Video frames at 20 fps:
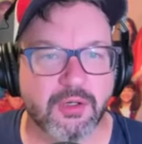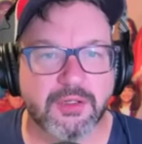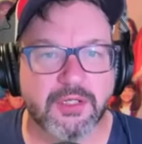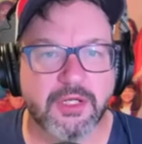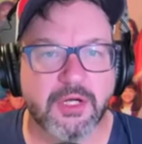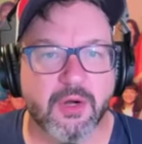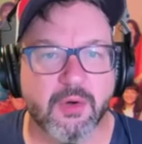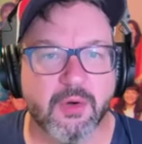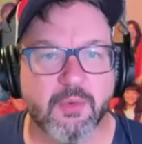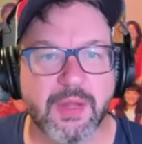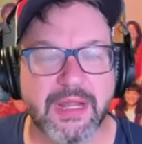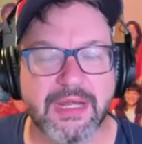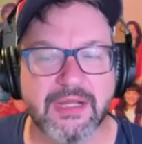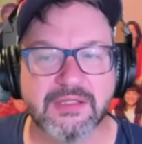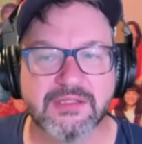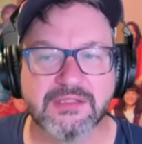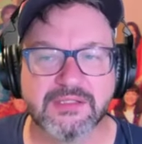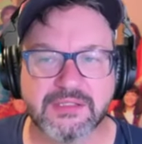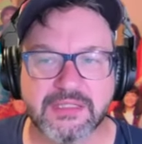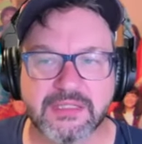You know, it
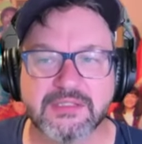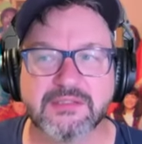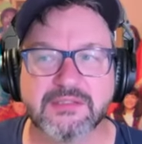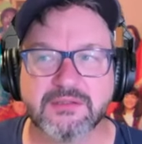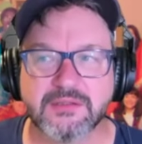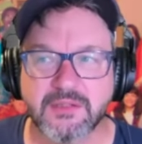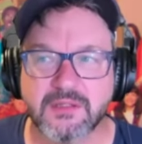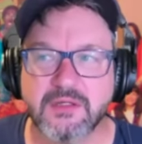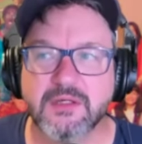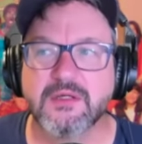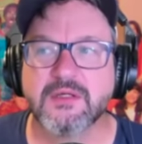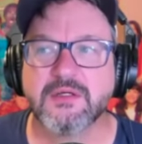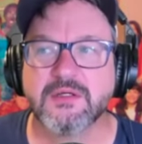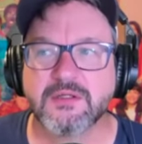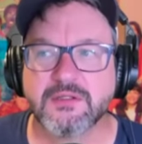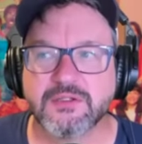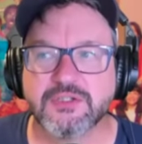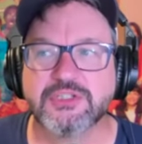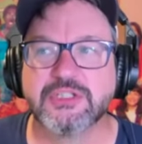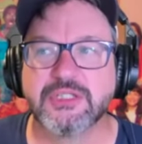is this.
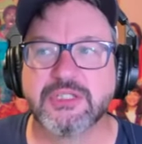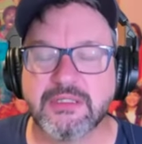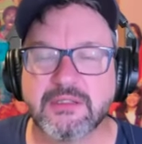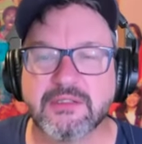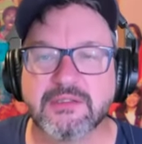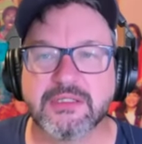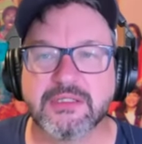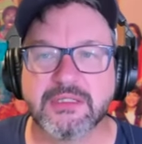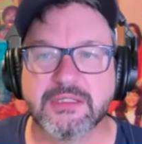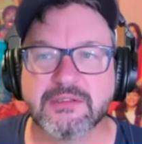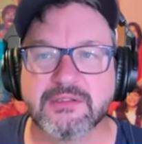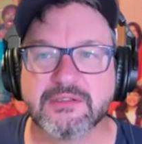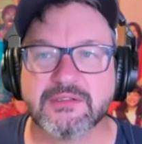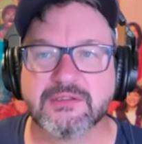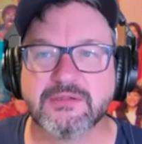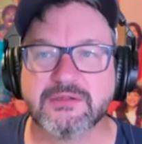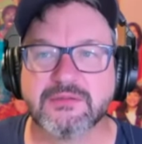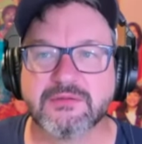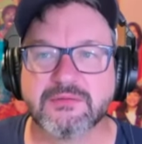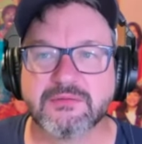She
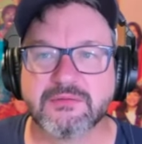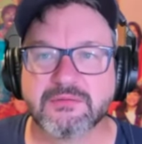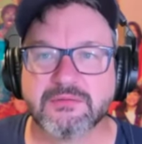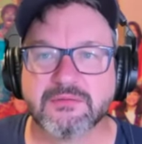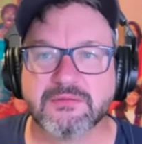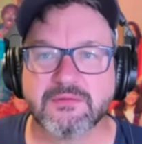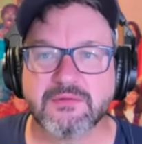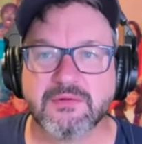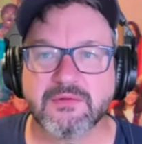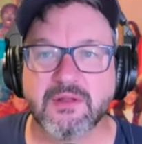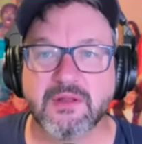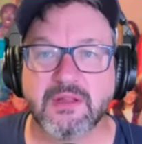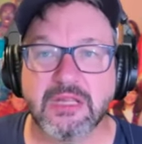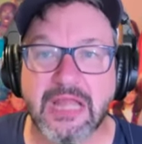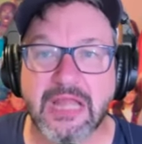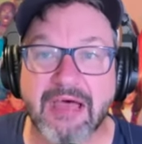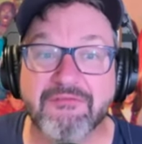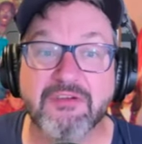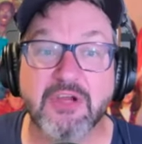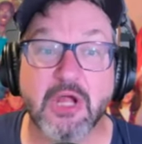is
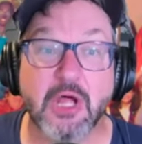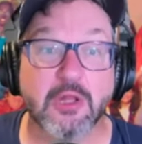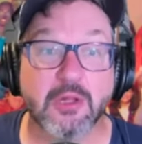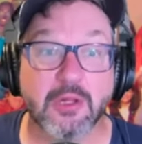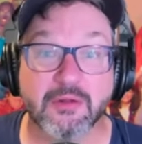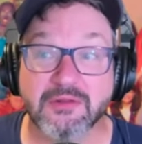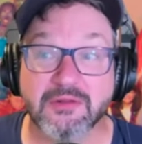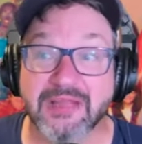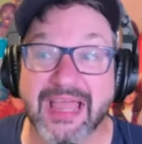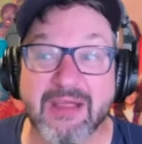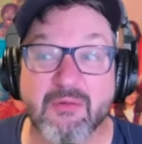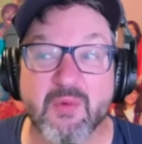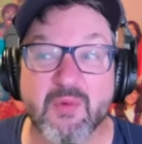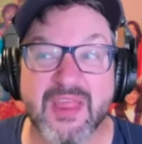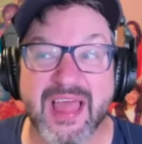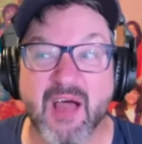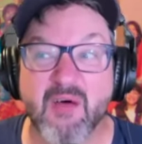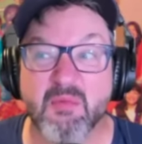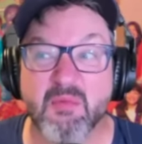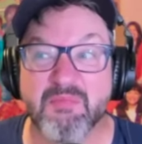left like
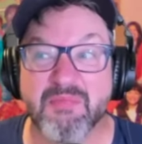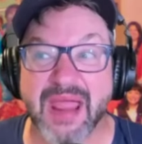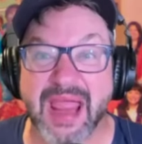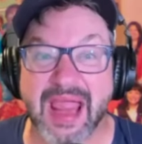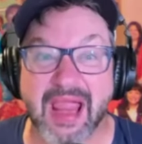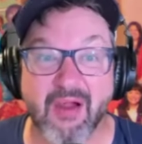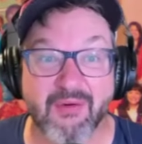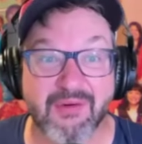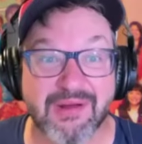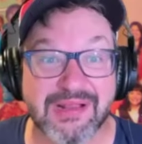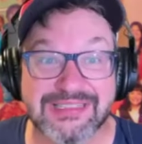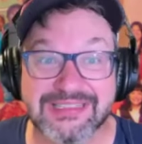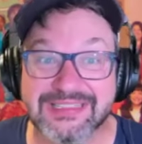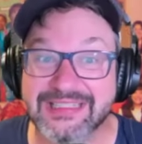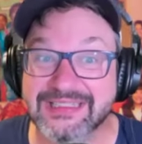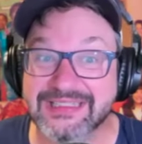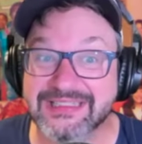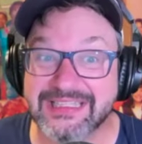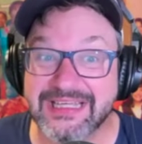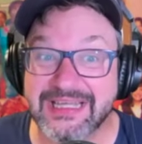without parents.
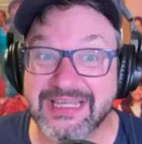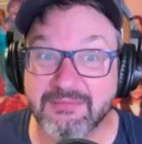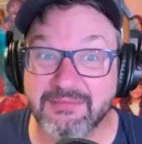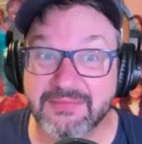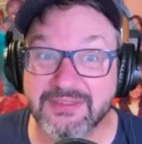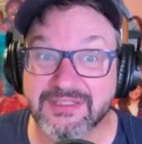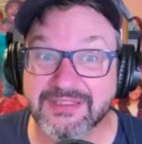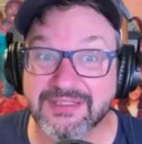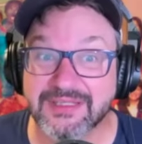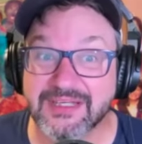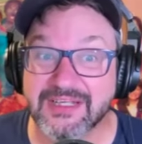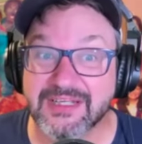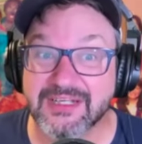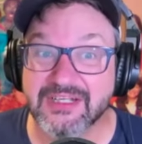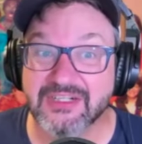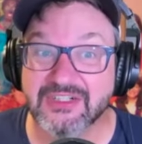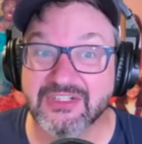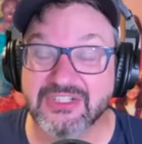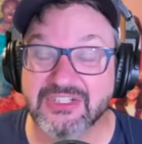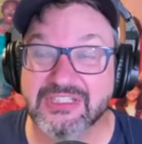It seems. Yeah
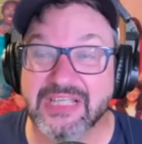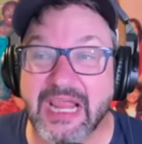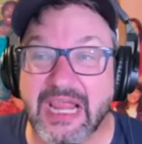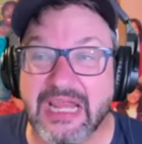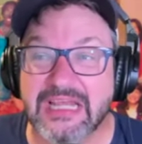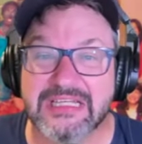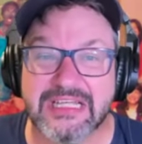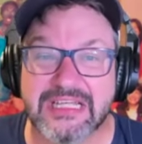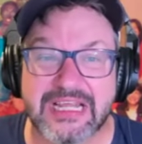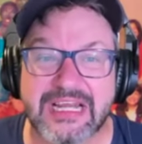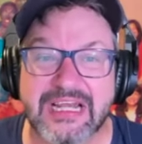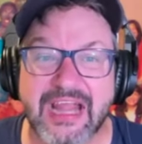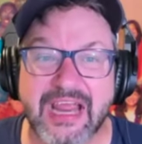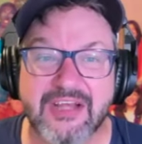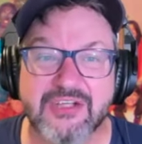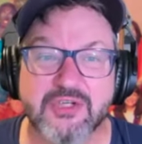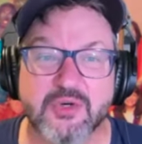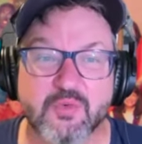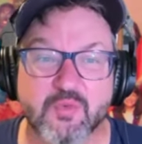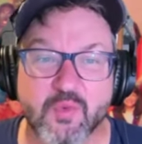just like a
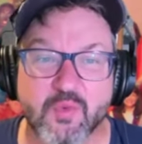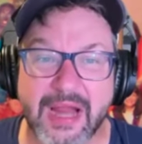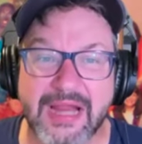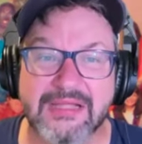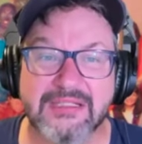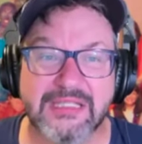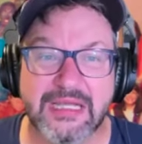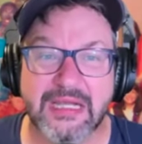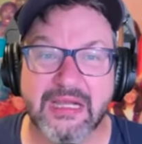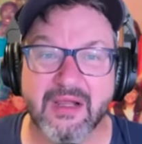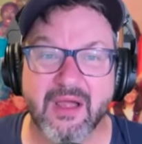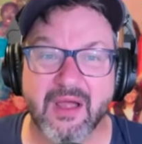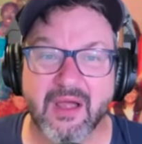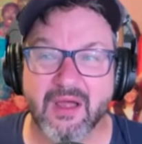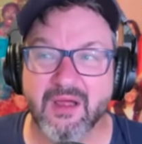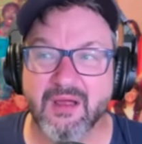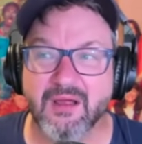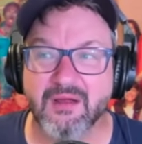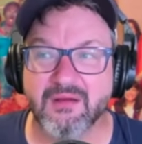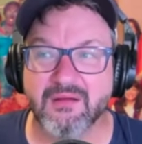teenager raising
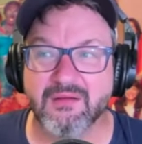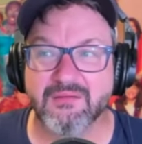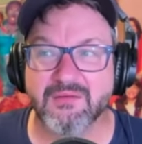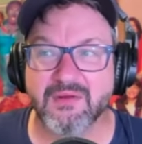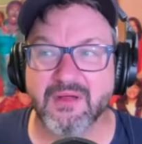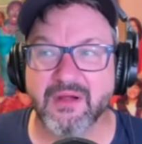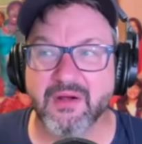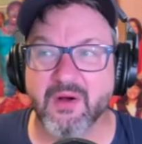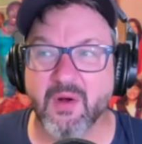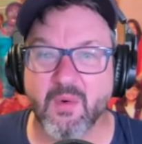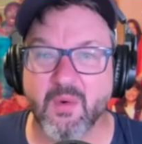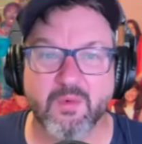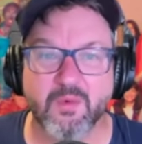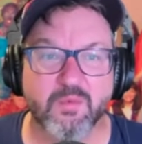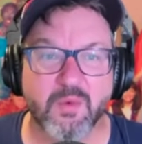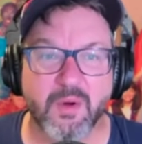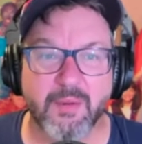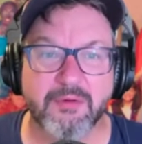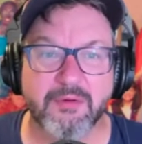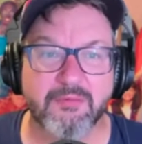uh, an old
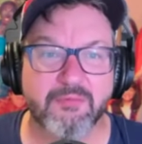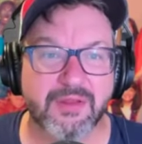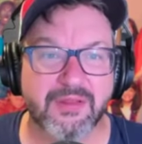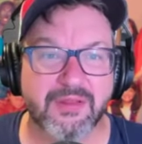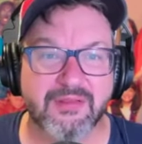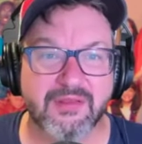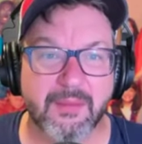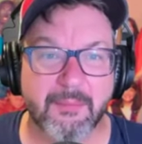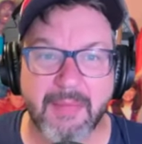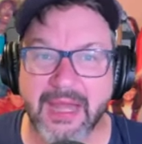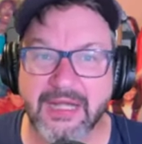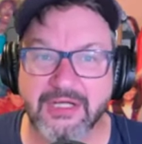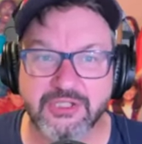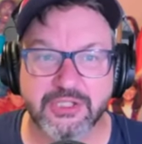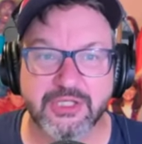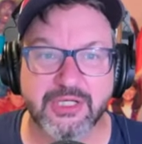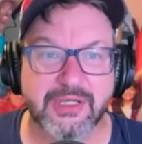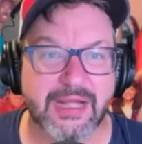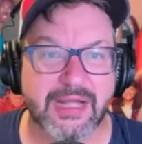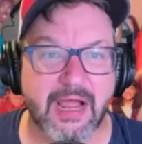woman with
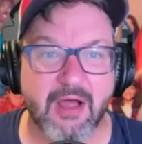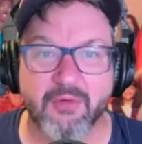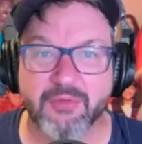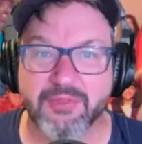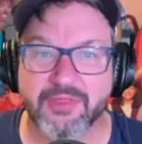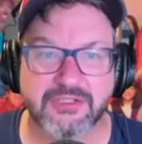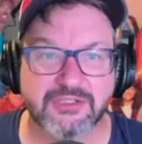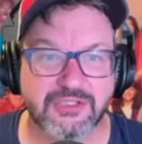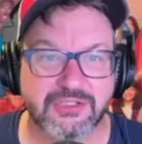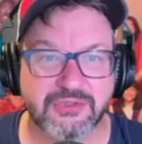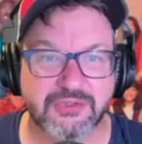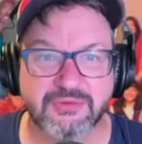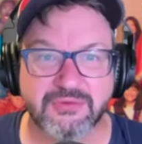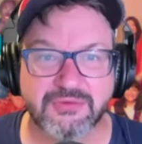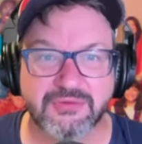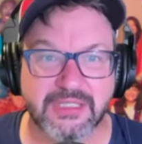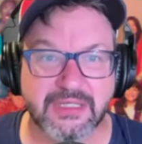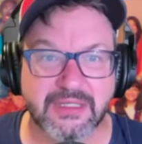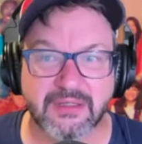dementia and health issues yeah.